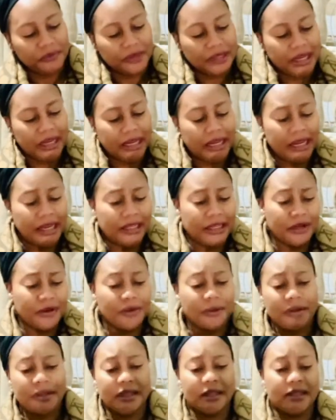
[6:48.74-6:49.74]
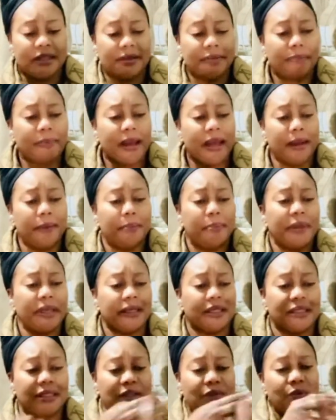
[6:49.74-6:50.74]
Yeah, it's a gorgeous
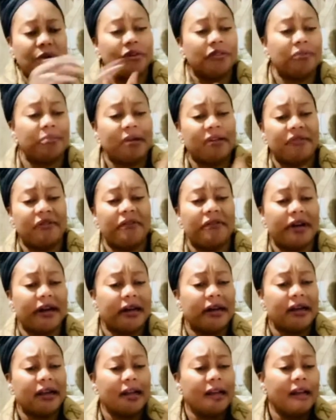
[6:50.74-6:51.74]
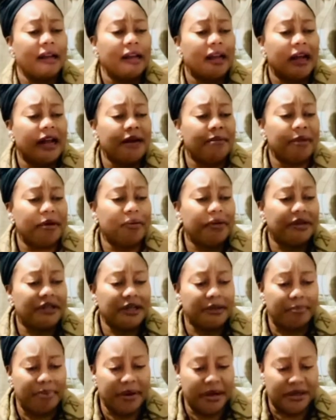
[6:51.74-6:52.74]
piece. It's one of my favorite and my
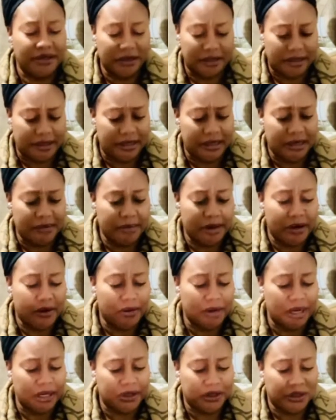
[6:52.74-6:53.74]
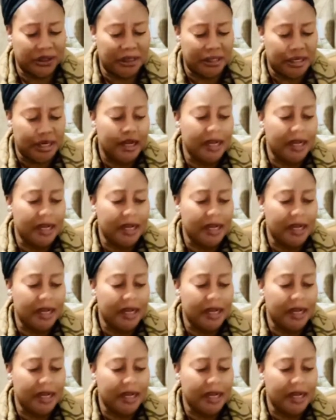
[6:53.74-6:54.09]
recent purchase in my collection.